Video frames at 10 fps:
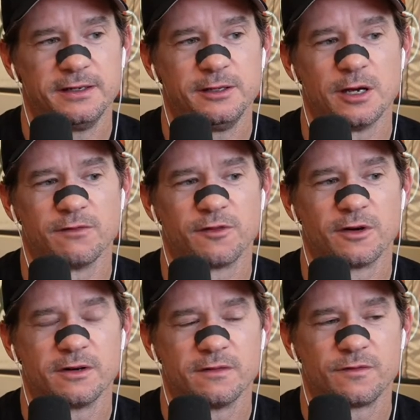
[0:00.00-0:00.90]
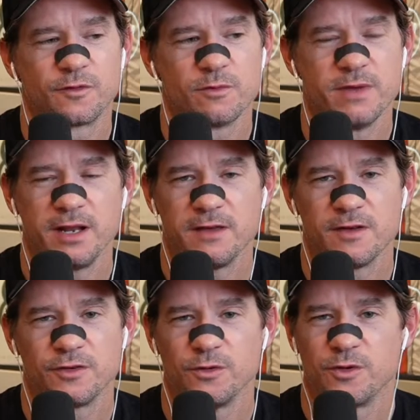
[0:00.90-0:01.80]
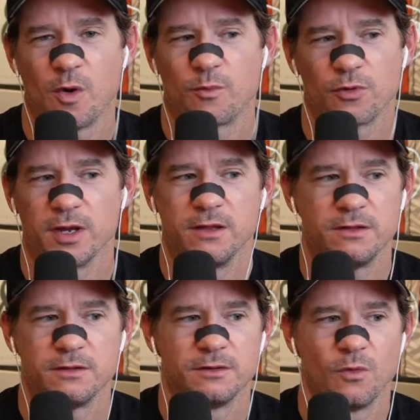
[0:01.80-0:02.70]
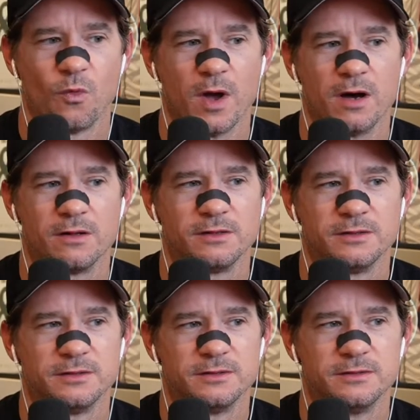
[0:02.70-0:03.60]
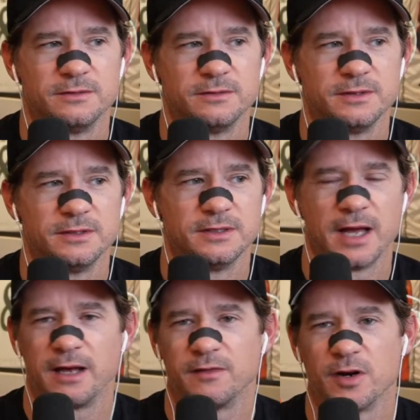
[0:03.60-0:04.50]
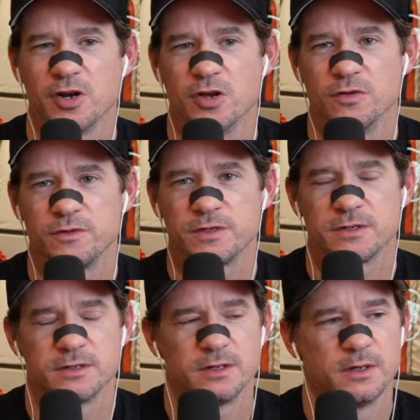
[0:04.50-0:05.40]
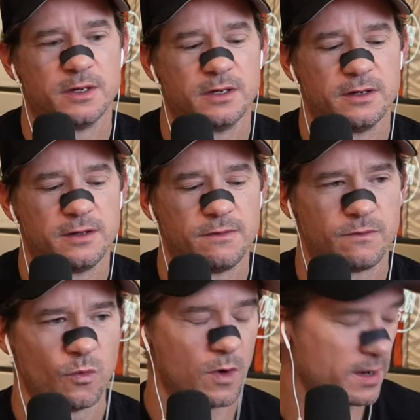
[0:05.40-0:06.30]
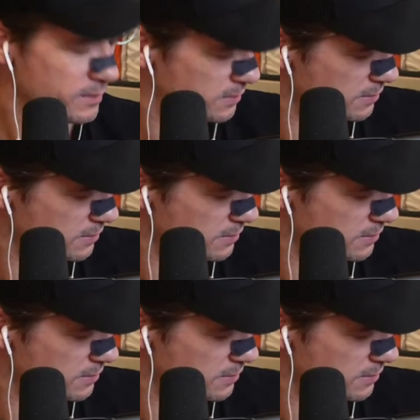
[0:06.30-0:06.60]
look, for many of us who don't breathe well out of our nose, what